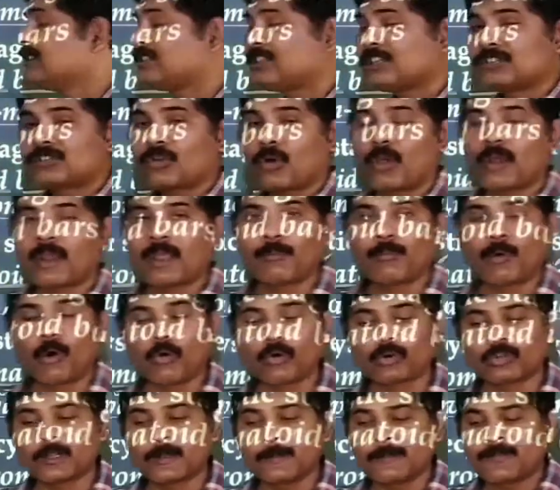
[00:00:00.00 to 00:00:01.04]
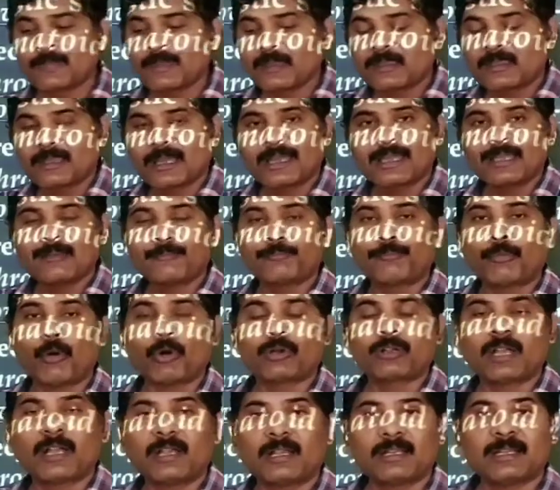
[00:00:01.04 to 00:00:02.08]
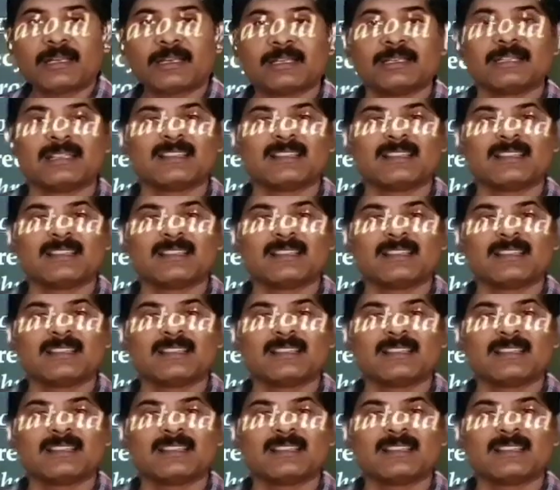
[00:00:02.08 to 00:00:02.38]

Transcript: This is all about the important